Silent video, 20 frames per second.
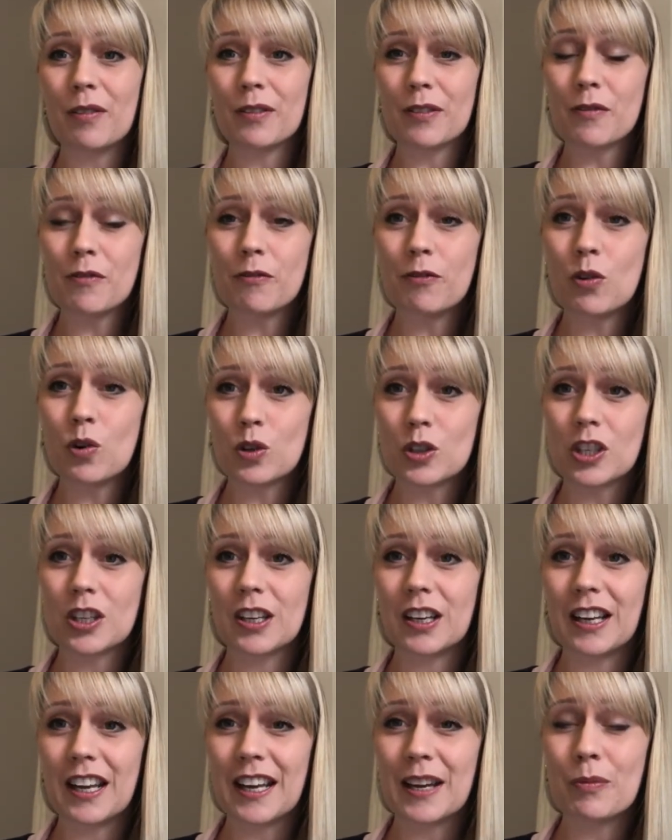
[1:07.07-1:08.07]

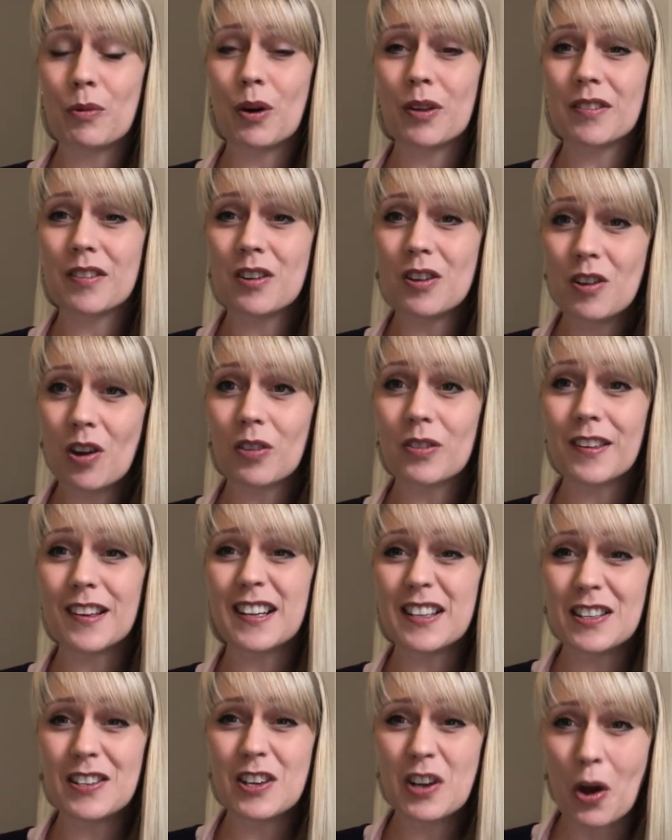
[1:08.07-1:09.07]
unfortunately, was not
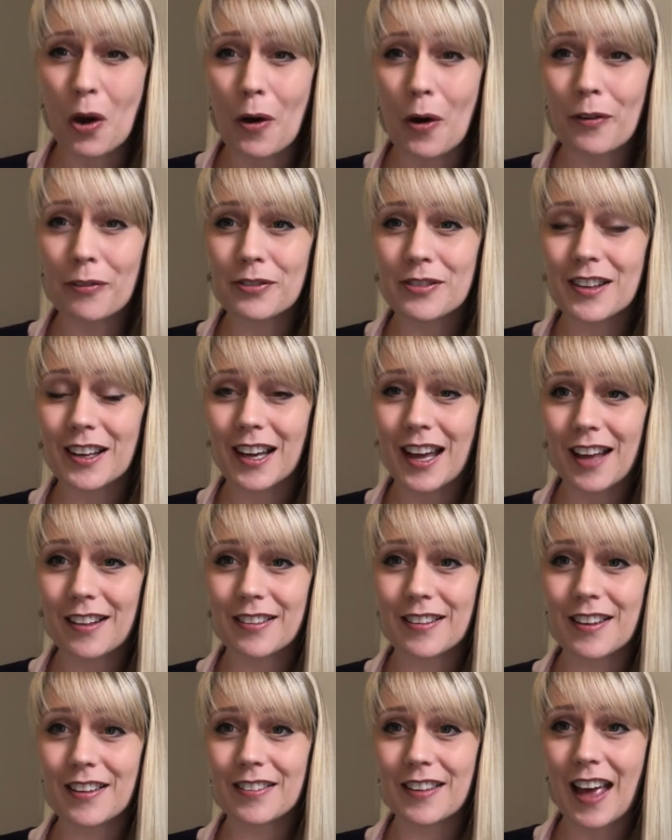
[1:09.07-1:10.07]
enough to get
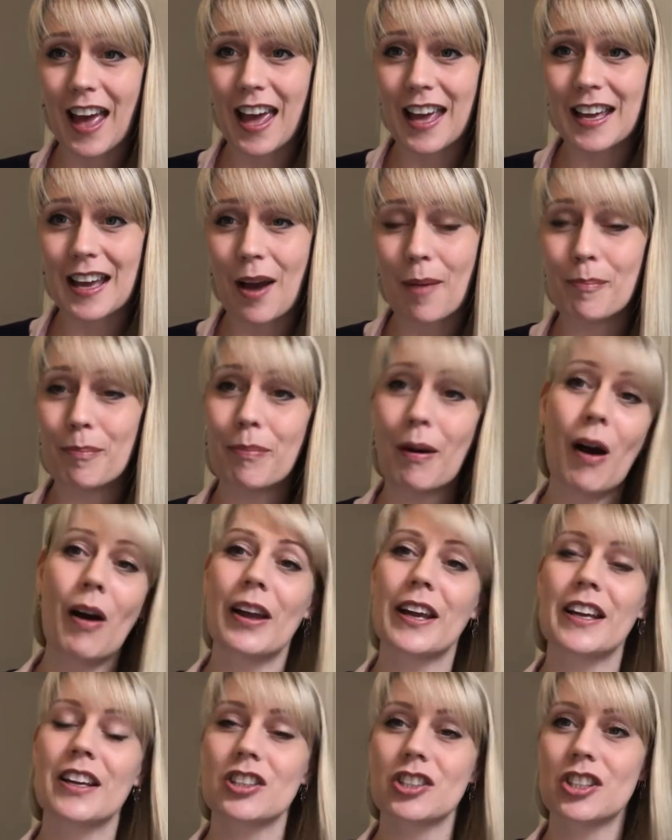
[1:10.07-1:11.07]
us a
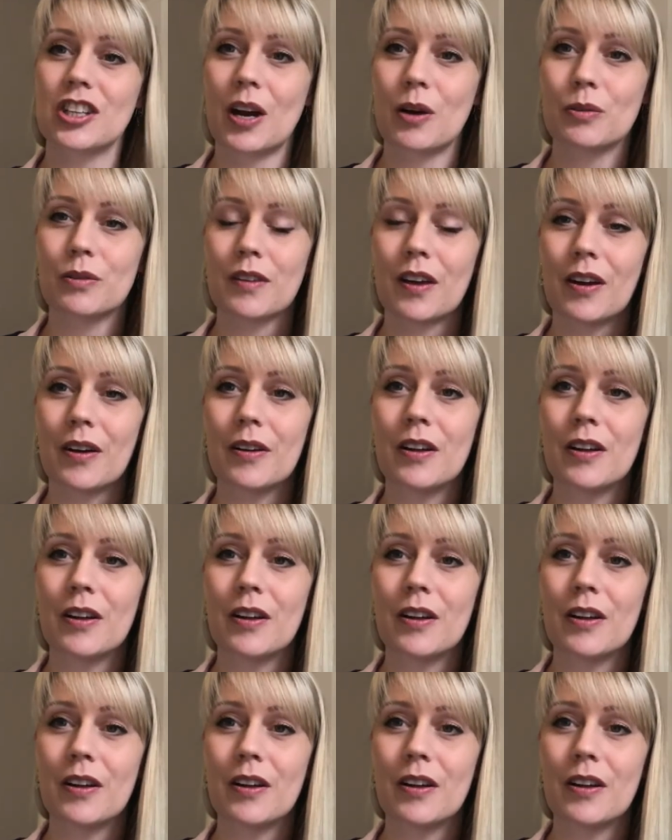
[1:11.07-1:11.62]
bike shelter.